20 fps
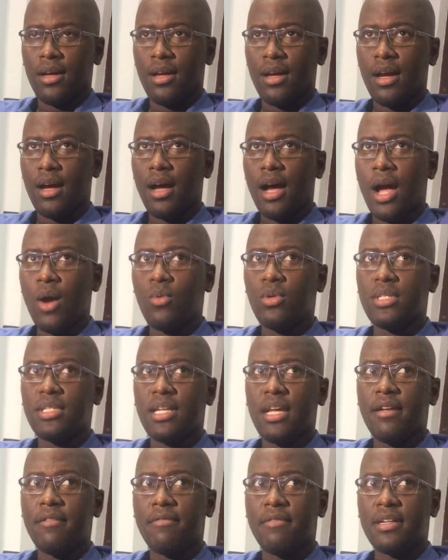Yeah, I would
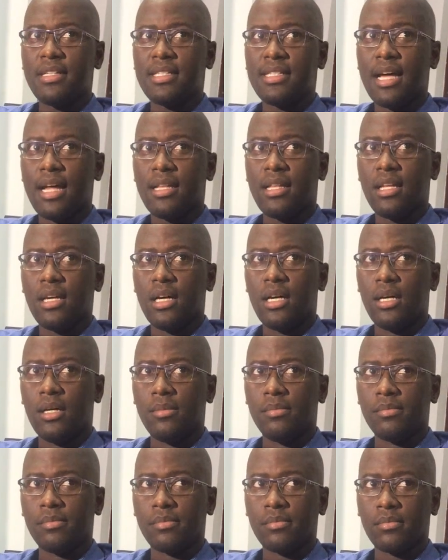say first that
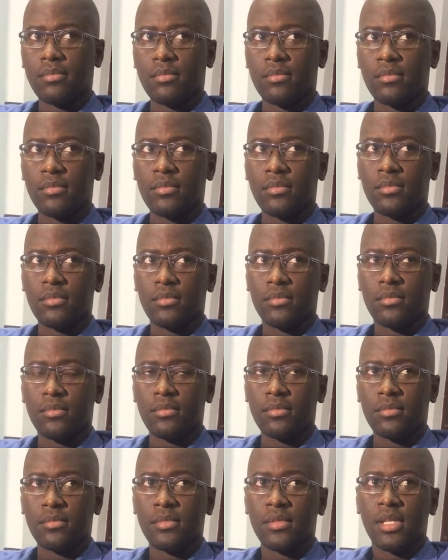
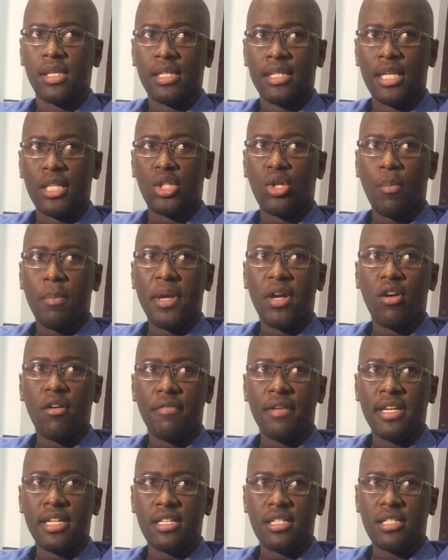the topic
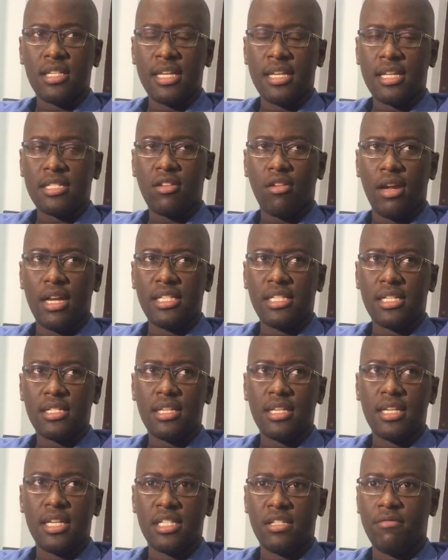of
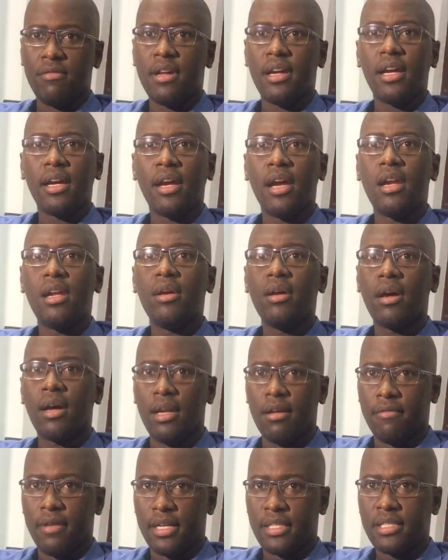industrialization is really
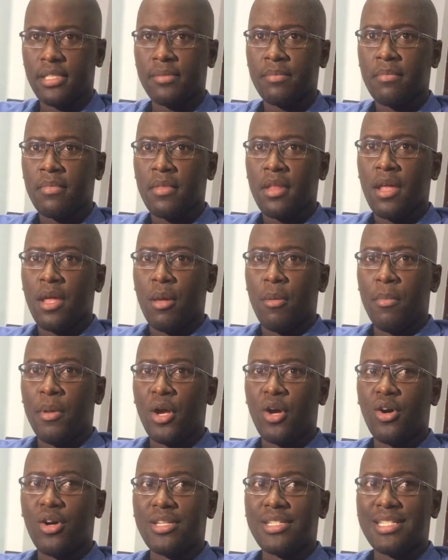relevant
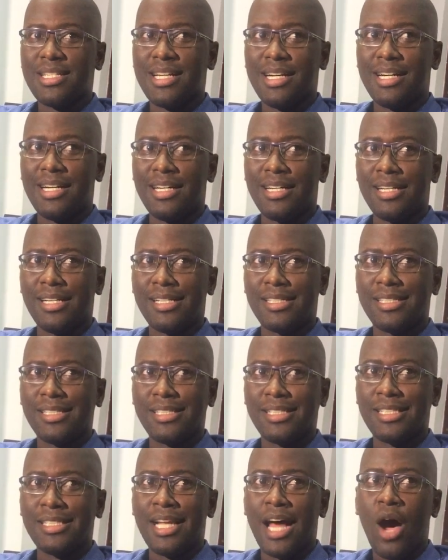because
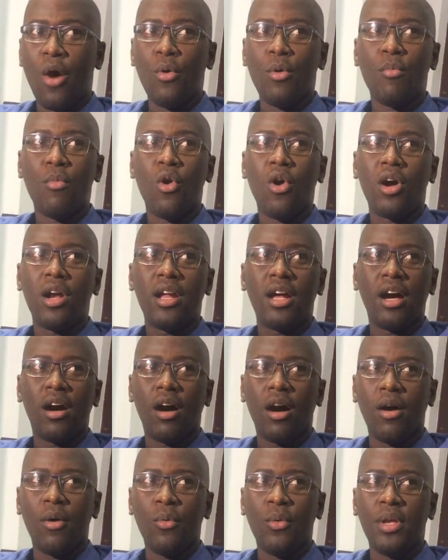now
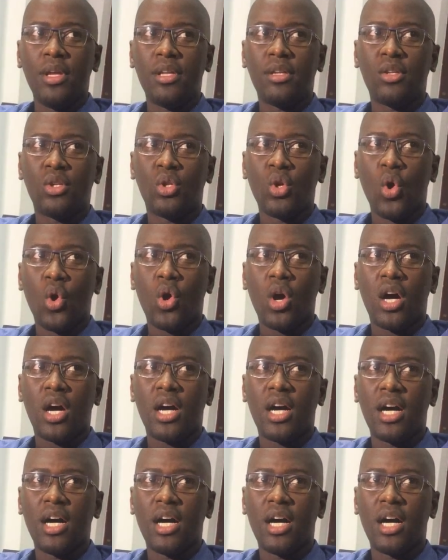we talk